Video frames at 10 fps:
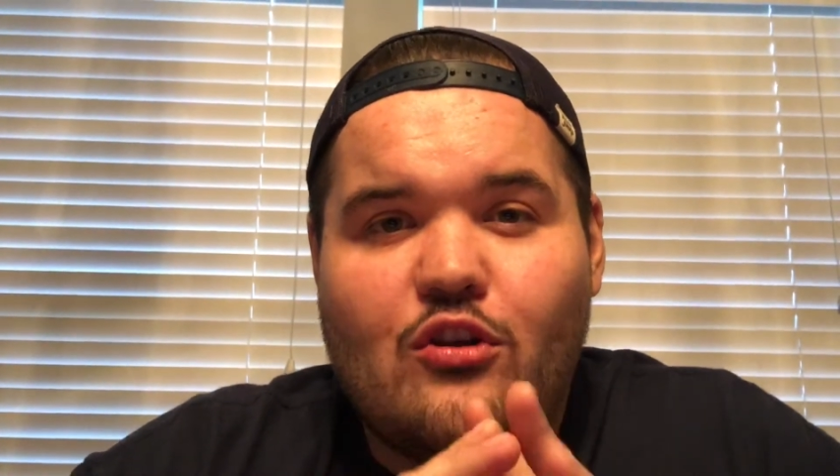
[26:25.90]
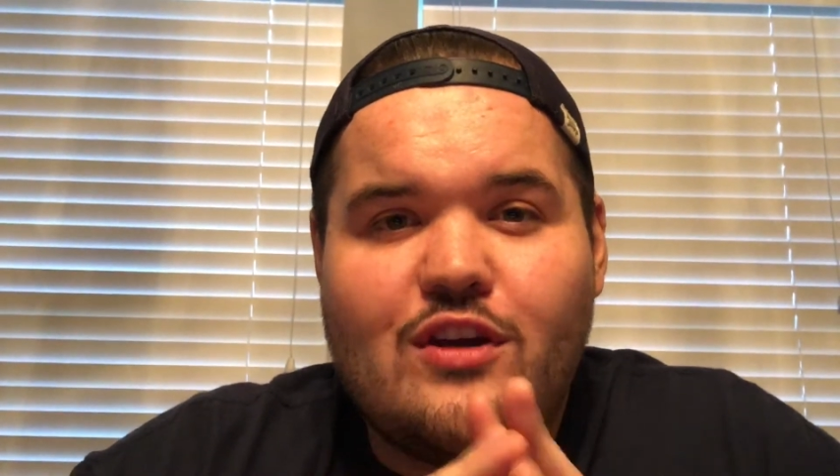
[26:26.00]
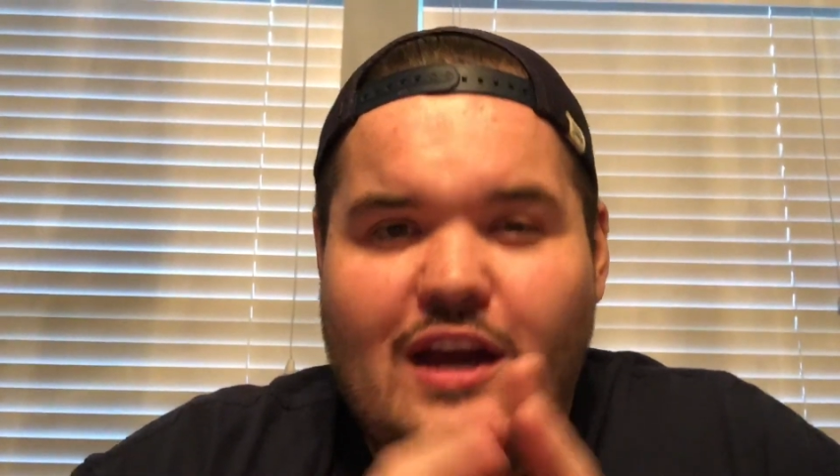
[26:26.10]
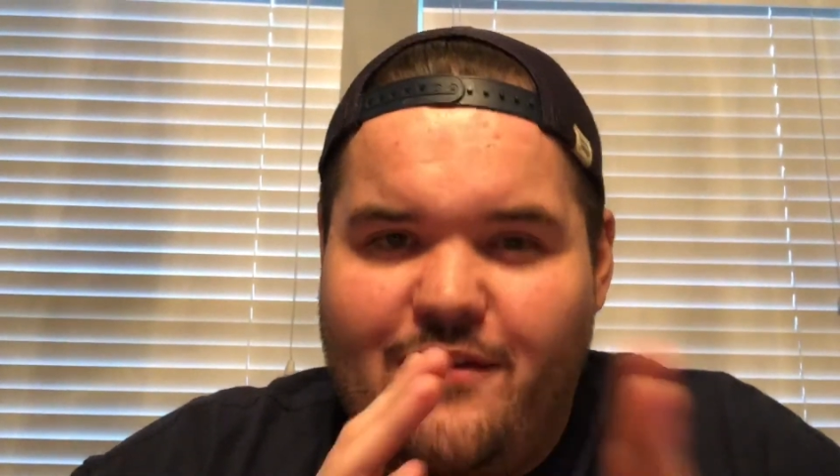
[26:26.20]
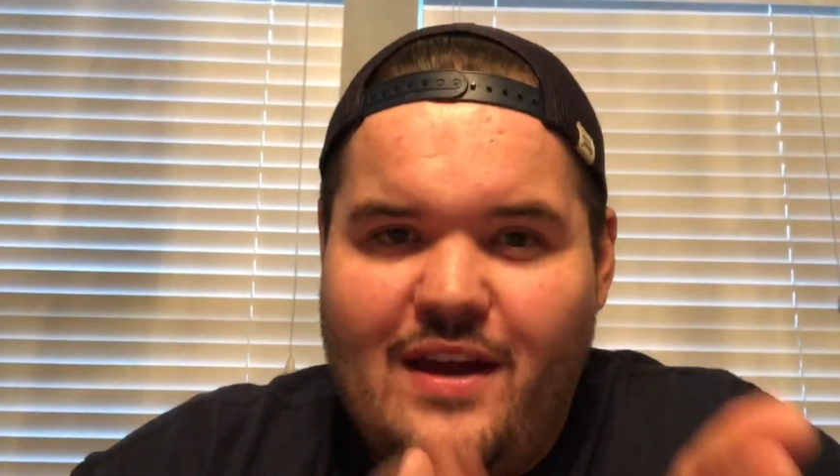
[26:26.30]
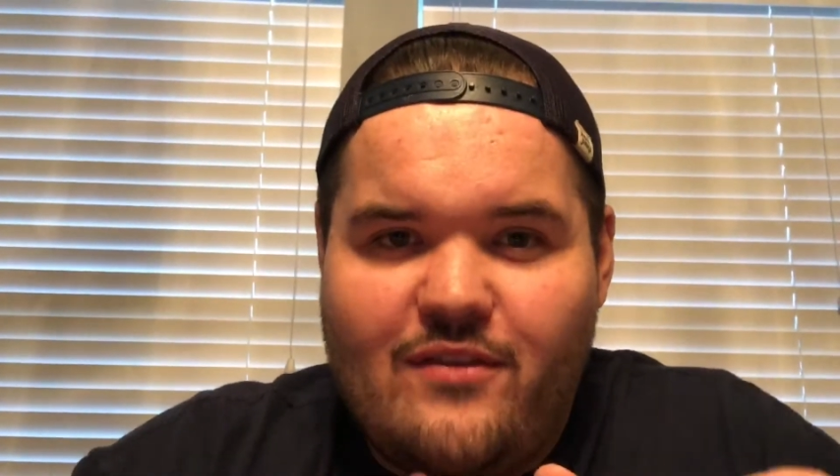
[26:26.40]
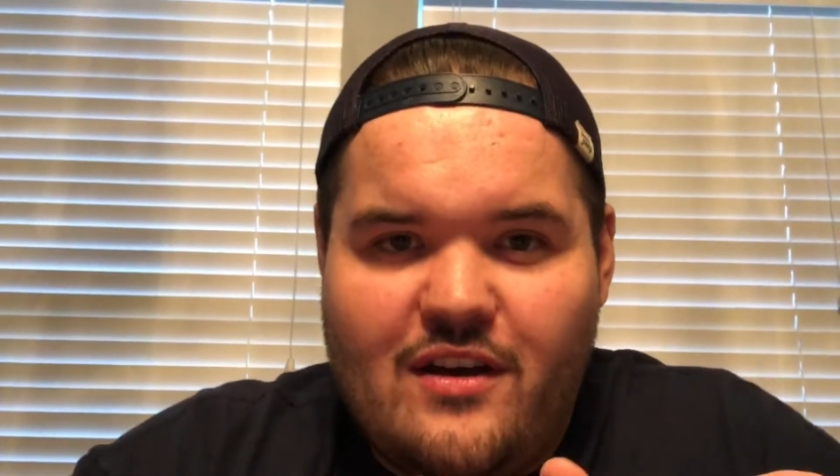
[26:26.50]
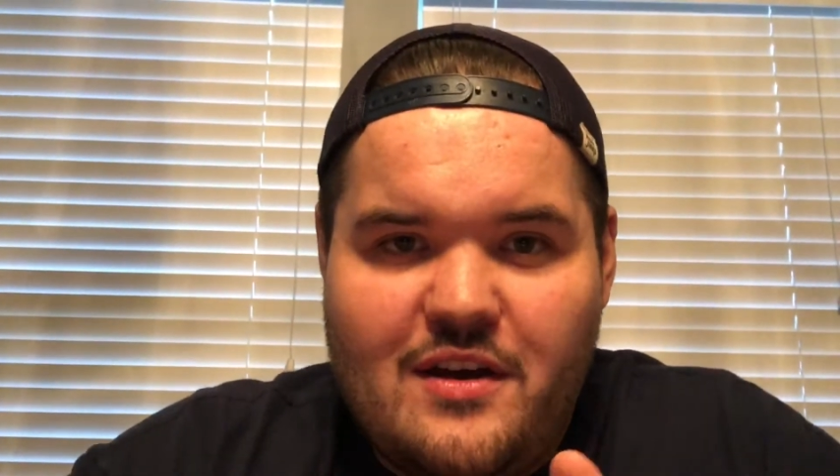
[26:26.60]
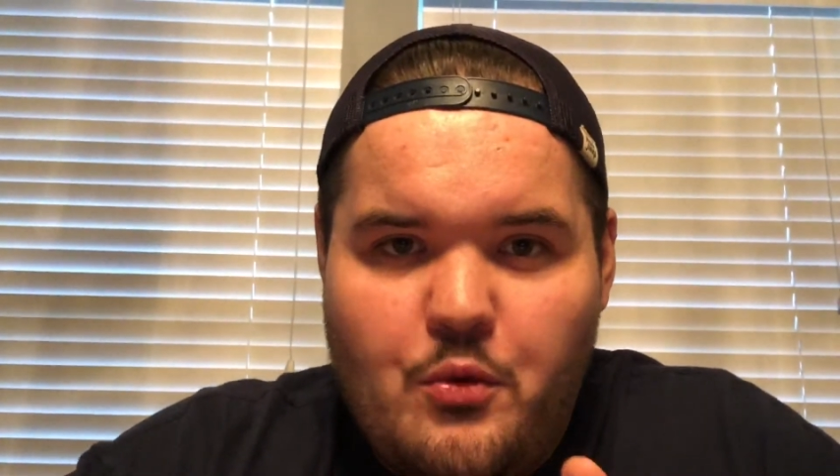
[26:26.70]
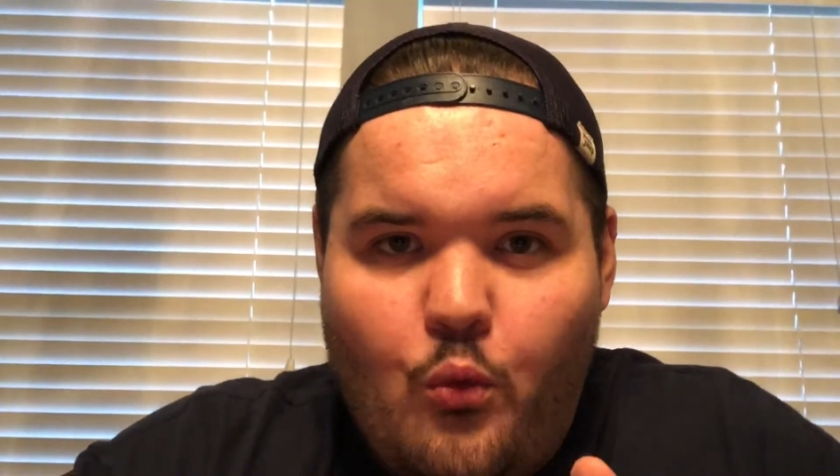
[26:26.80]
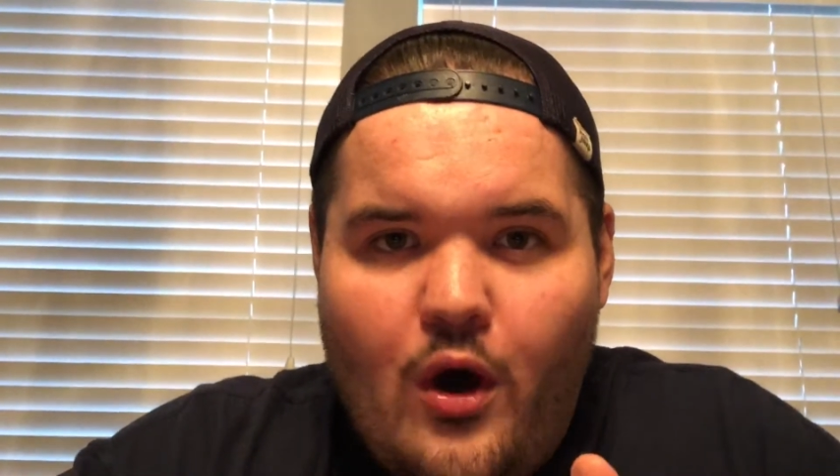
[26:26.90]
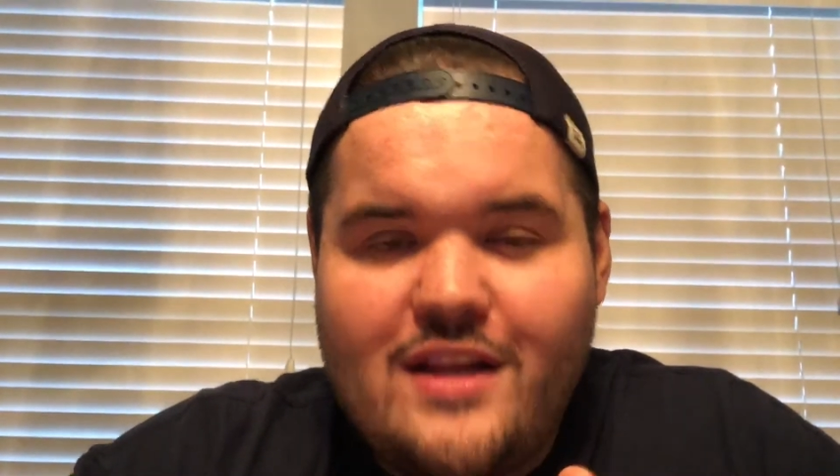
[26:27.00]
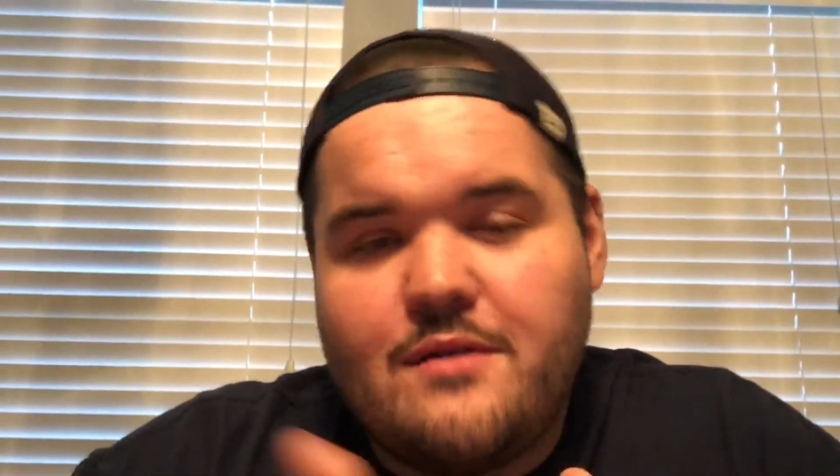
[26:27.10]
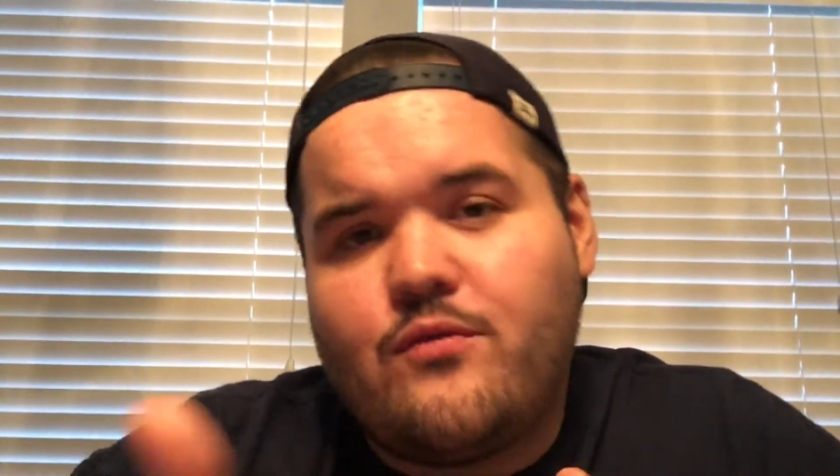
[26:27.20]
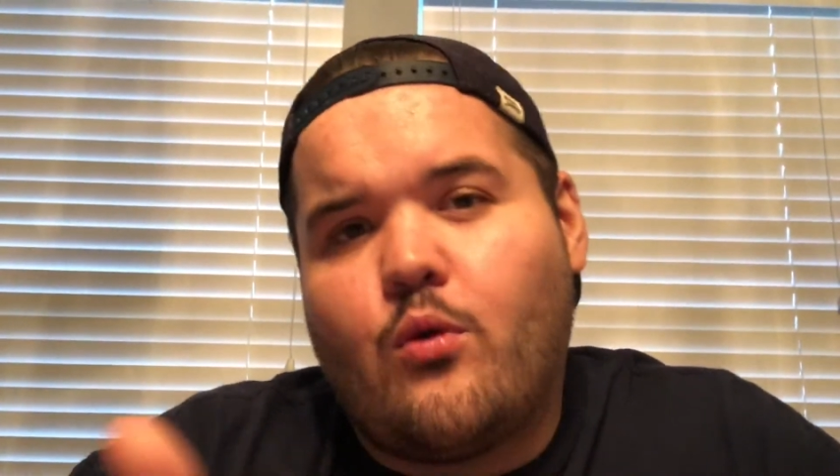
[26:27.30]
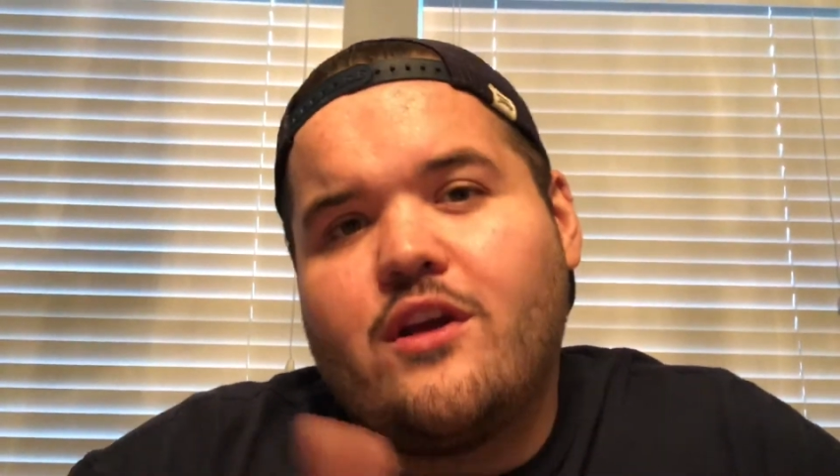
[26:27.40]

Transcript: if you have a 1 to 4